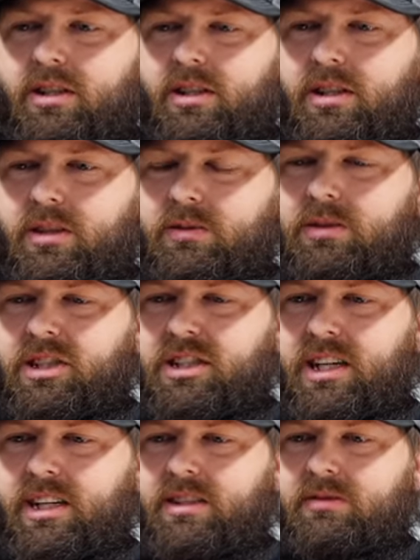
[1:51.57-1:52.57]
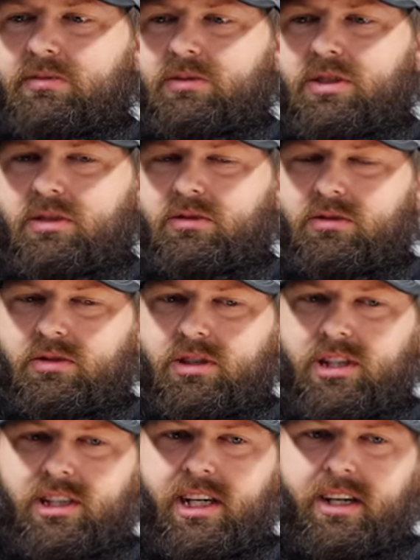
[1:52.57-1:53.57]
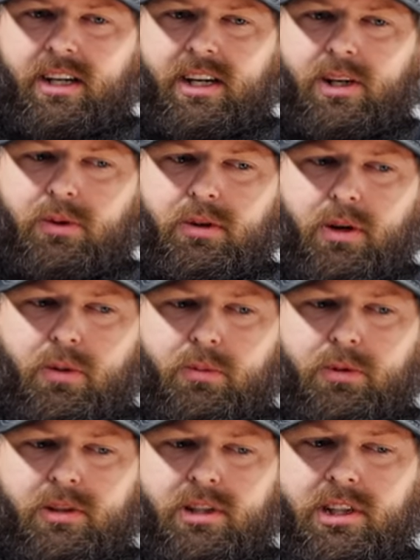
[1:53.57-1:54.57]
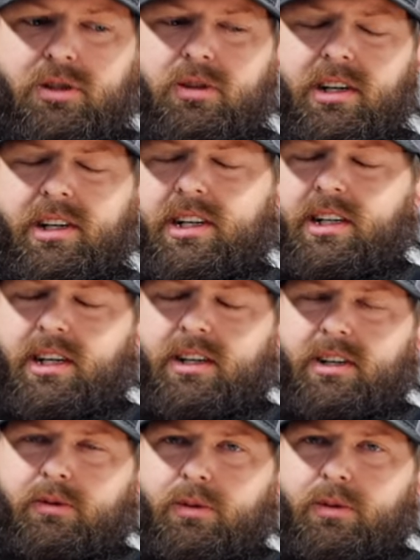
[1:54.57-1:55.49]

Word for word: uh, she's got she's got that going on, but she's ready to get down there.